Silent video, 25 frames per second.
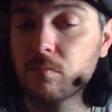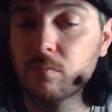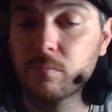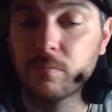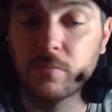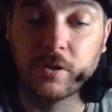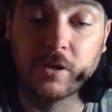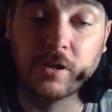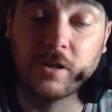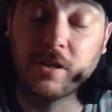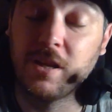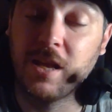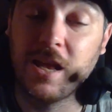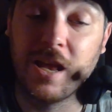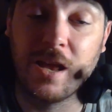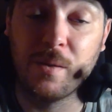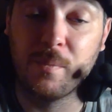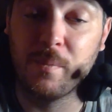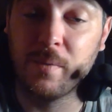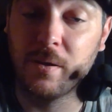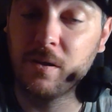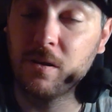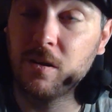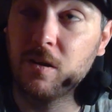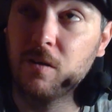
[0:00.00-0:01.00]
But
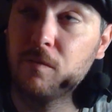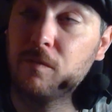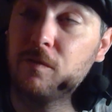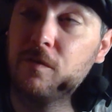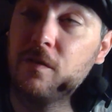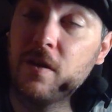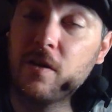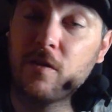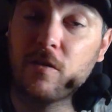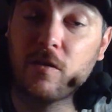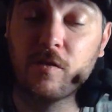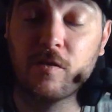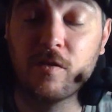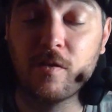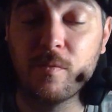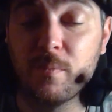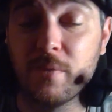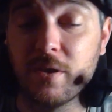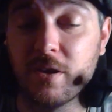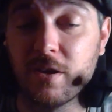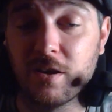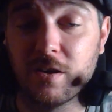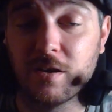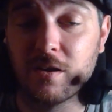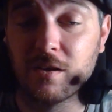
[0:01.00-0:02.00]
damn it, Vera
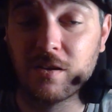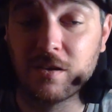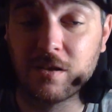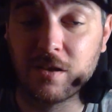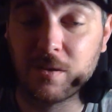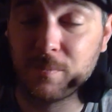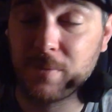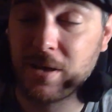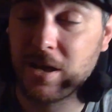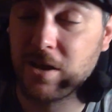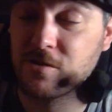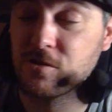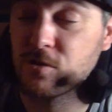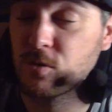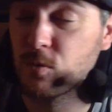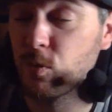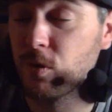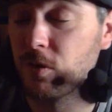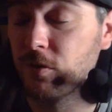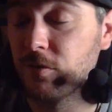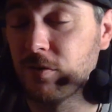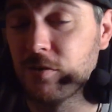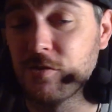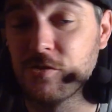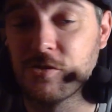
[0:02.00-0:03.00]
Farmiga and Patrick
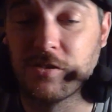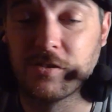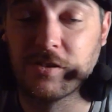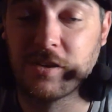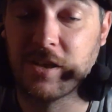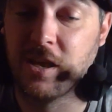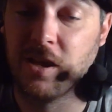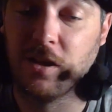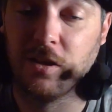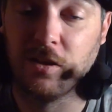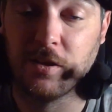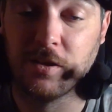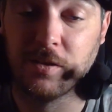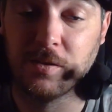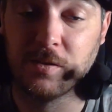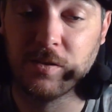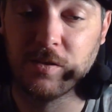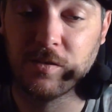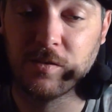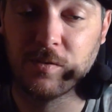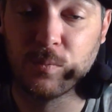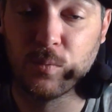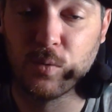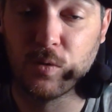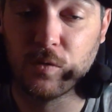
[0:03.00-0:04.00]
Wilson just kill it in
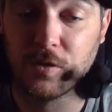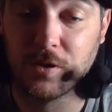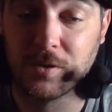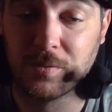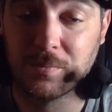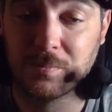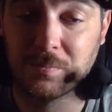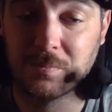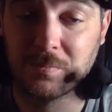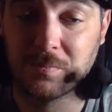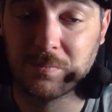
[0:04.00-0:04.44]
this movie.